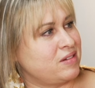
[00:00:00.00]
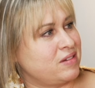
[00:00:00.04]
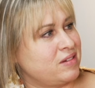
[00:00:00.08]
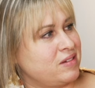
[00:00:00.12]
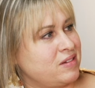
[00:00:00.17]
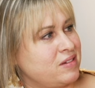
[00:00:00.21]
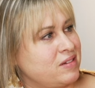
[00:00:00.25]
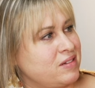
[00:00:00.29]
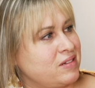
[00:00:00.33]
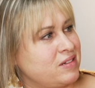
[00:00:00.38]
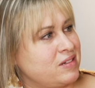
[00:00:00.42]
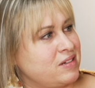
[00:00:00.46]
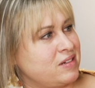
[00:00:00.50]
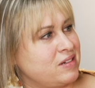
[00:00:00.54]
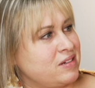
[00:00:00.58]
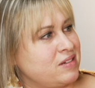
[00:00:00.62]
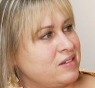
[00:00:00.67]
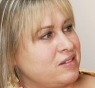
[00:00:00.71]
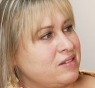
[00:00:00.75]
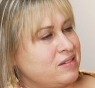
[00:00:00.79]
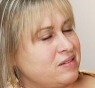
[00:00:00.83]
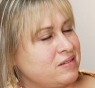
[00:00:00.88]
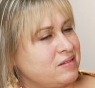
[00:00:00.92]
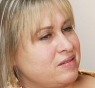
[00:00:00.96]

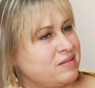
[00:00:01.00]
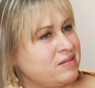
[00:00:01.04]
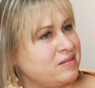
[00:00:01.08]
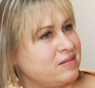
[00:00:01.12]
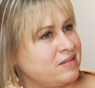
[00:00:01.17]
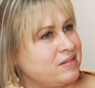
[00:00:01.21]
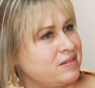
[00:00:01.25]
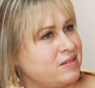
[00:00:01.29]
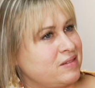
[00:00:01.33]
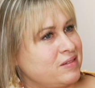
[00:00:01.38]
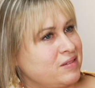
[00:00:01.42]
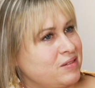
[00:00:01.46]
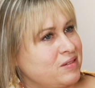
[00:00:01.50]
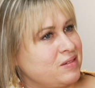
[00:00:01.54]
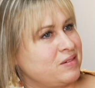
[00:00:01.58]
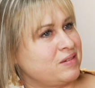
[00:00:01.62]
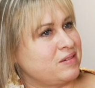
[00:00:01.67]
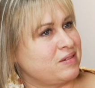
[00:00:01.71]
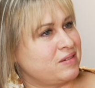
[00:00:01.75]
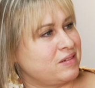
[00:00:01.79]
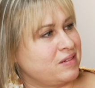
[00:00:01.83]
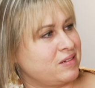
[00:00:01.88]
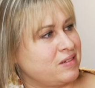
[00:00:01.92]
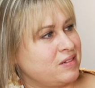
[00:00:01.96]

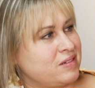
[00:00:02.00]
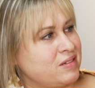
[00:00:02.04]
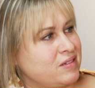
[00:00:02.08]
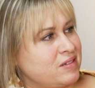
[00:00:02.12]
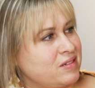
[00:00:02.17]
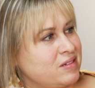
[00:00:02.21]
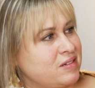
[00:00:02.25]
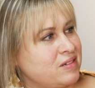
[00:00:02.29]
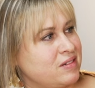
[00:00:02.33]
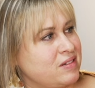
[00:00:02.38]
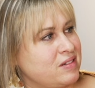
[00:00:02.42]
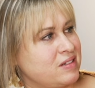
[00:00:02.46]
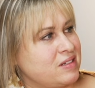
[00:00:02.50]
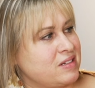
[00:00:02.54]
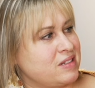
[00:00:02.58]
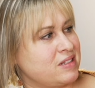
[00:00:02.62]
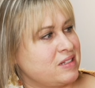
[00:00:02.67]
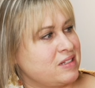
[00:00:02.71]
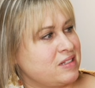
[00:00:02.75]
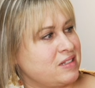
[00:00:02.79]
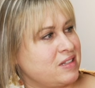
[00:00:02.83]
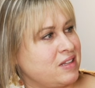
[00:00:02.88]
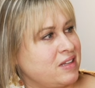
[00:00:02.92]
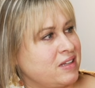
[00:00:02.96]

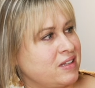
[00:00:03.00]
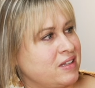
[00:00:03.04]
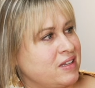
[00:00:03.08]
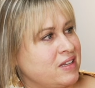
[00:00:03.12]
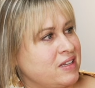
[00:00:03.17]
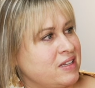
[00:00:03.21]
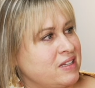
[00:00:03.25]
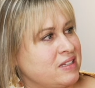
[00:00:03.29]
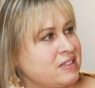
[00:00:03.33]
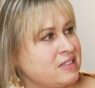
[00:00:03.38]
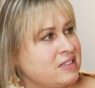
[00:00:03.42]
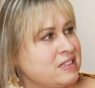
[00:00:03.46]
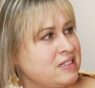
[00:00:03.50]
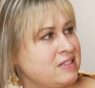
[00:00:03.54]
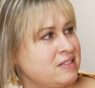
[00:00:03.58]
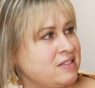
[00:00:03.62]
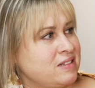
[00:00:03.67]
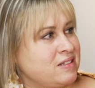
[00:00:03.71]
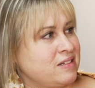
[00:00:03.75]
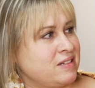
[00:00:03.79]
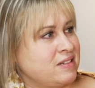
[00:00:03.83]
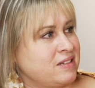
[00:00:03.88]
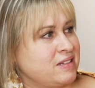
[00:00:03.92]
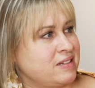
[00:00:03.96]

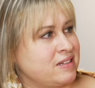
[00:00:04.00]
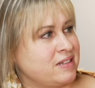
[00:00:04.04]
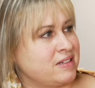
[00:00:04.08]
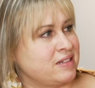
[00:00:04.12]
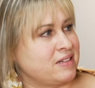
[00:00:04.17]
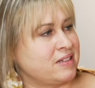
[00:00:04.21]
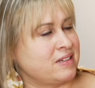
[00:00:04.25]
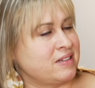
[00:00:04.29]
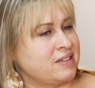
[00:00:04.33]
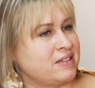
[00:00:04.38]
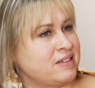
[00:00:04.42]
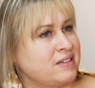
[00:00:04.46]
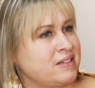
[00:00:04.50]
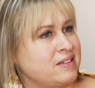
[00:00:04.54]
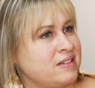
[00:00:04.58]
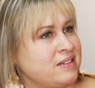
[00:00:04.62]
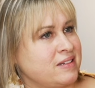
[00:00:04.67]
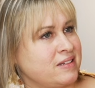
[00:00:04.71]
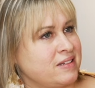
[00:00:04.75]
No words are spoken by the person on screen.